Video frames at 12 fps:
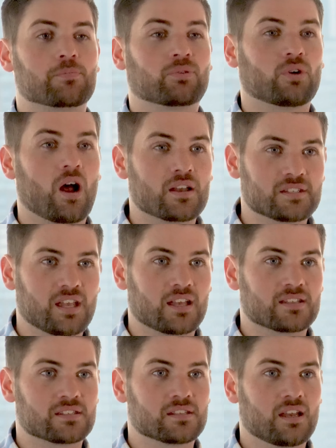other
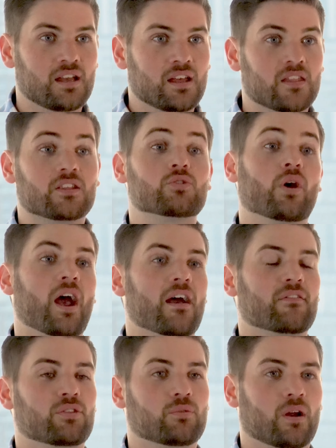process that you
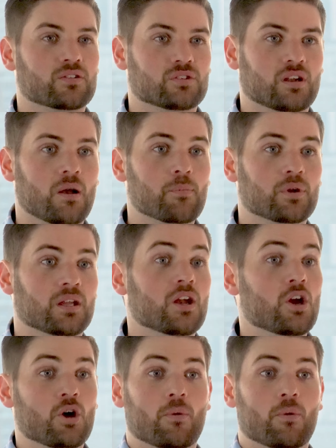have throughout your company